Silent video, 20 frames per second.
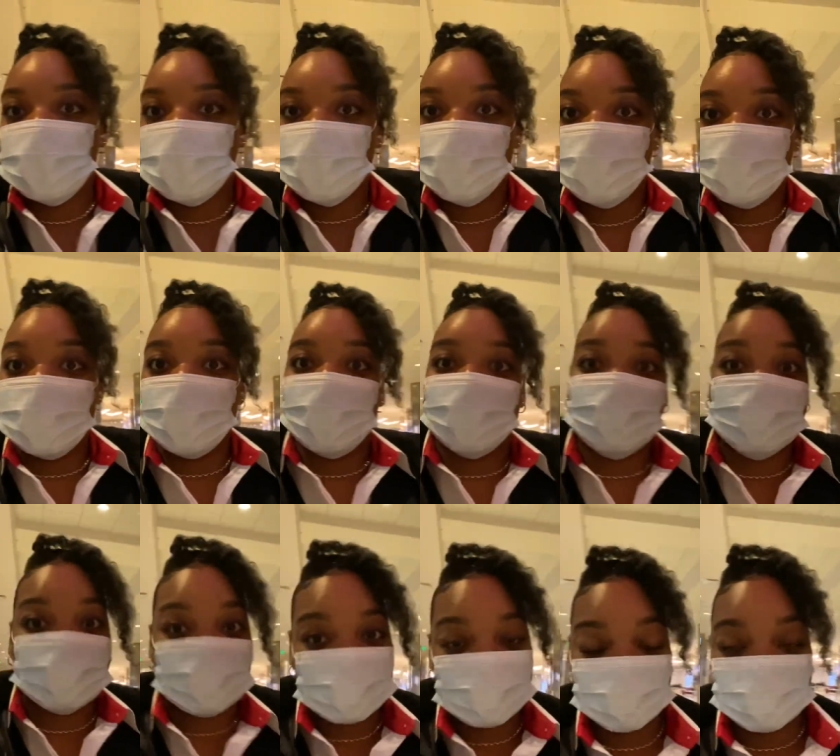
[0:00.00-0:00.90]
Went and got
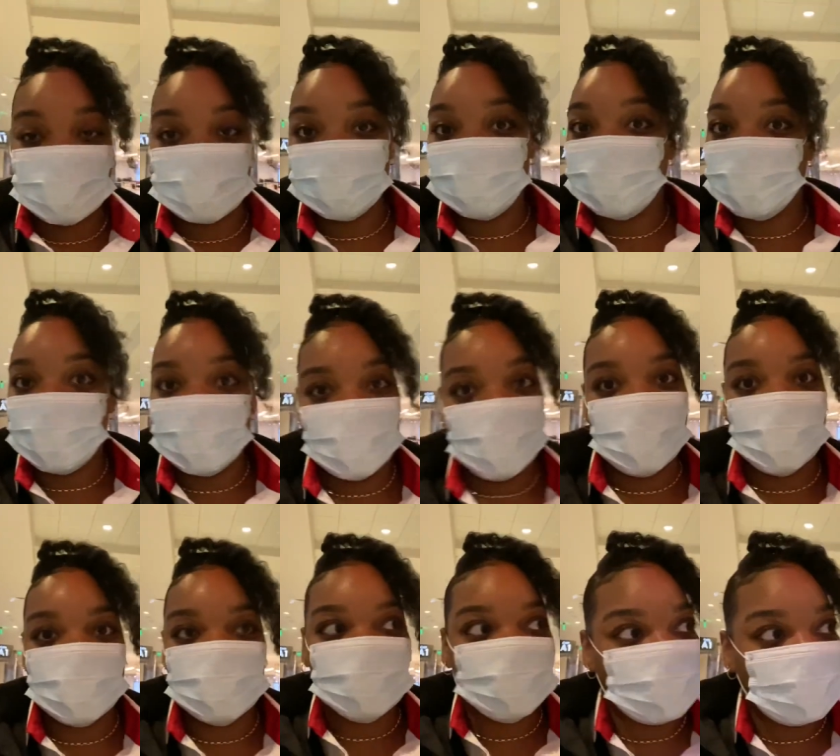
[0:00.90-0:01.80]
some Chick-fil-A,
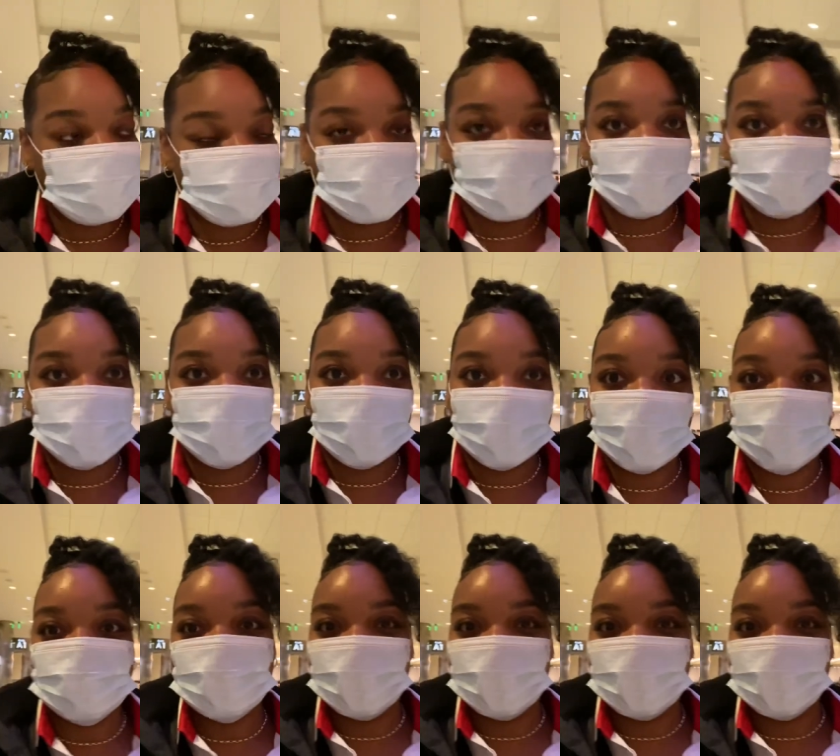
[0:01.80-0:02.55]
I shouldn't, but I did.